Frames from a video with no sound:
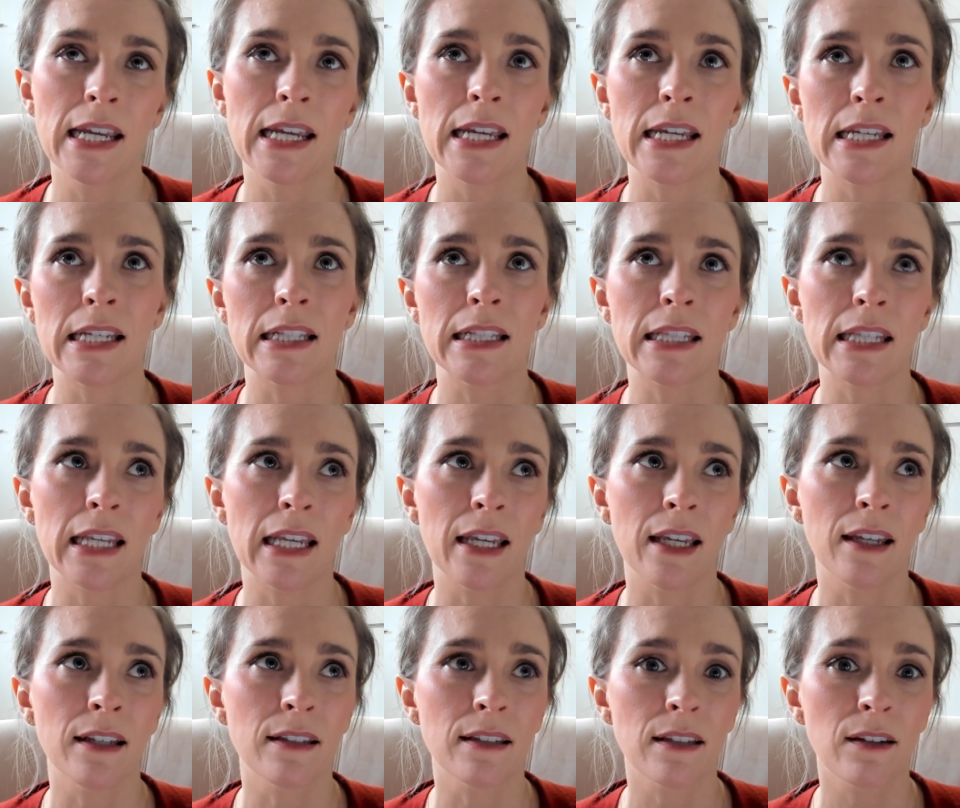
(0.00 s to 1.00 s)
Is
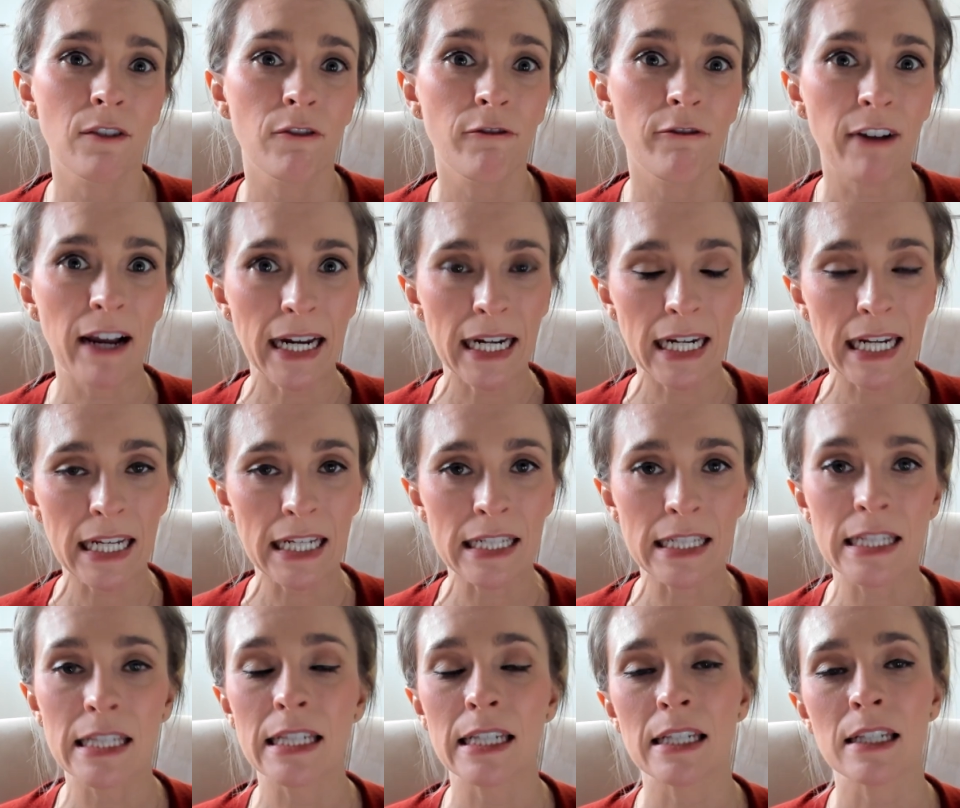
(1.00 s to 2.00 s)
it
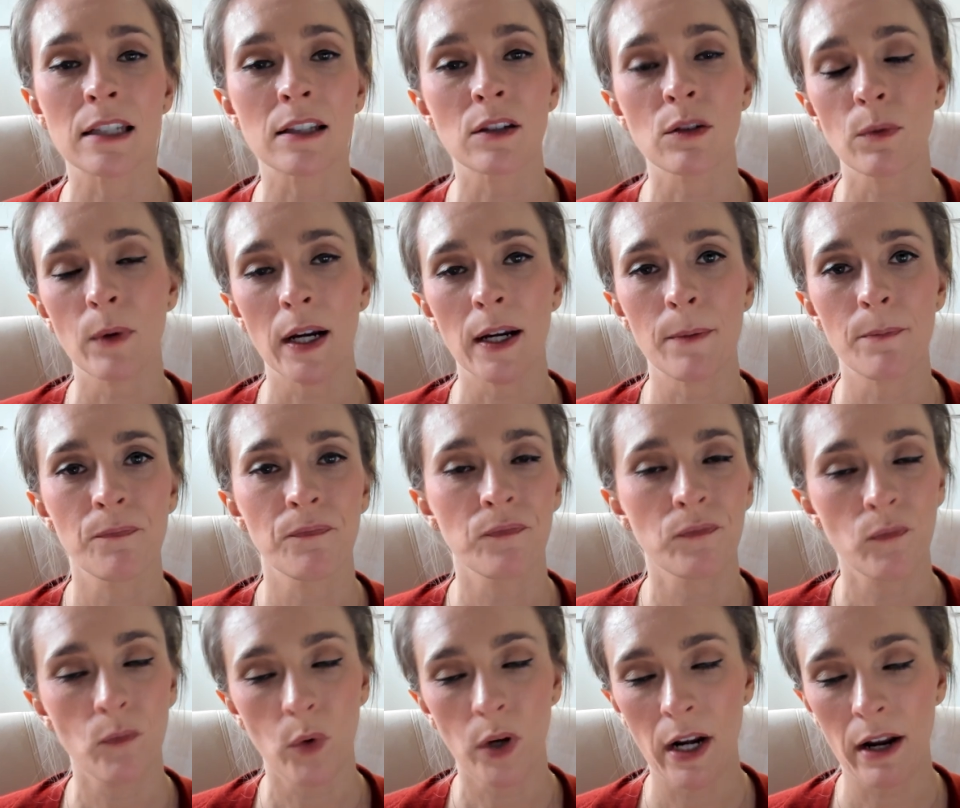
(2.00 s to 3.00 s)
finances, right?
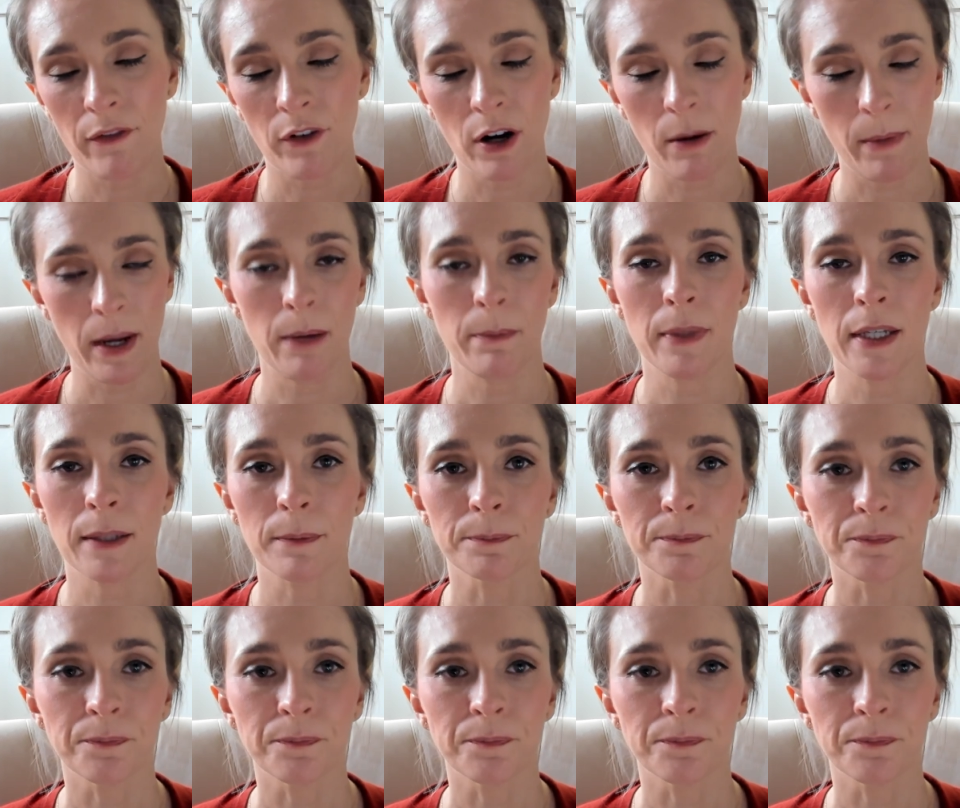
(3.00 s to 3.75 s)
Whatever it might be.